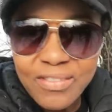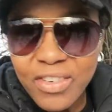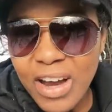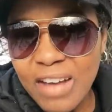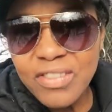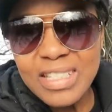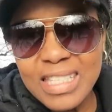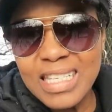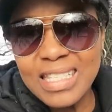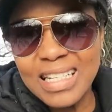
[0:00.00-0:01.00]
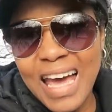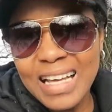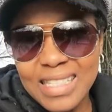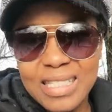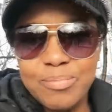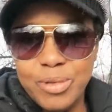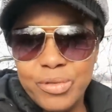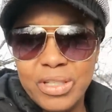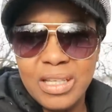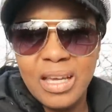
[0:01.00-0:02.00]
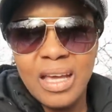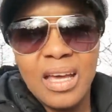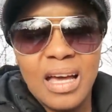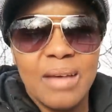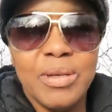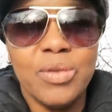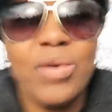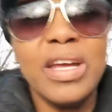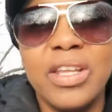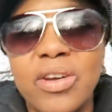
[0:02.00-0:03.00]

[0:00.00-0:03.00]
For every season has its beauty. I mean, right